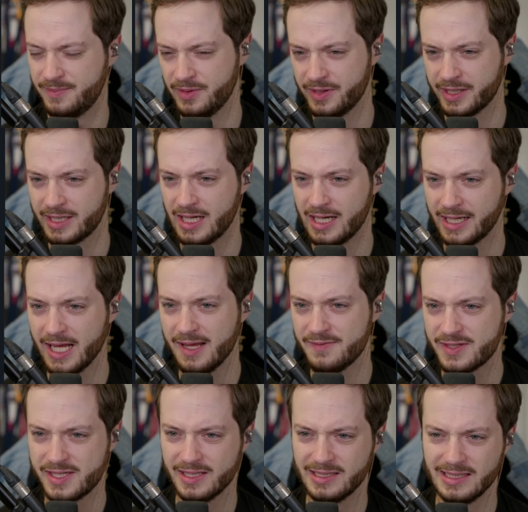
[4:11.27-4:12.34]
building concave
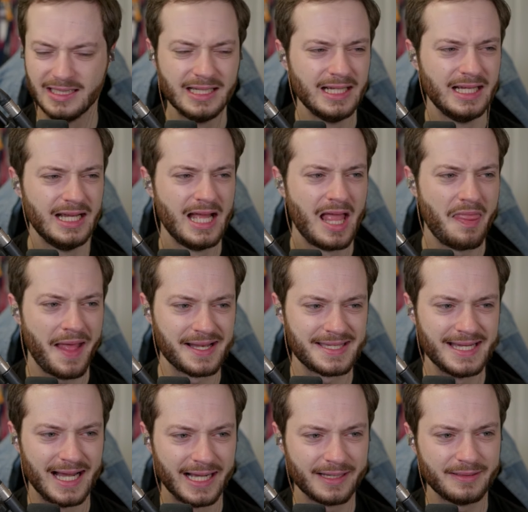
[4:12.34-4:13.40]
still. That's
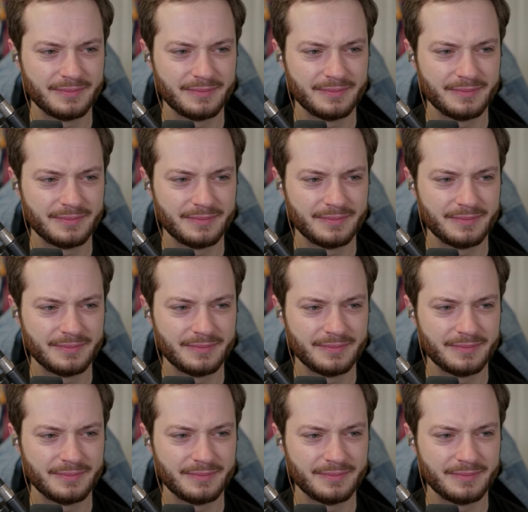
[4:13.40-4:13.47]
not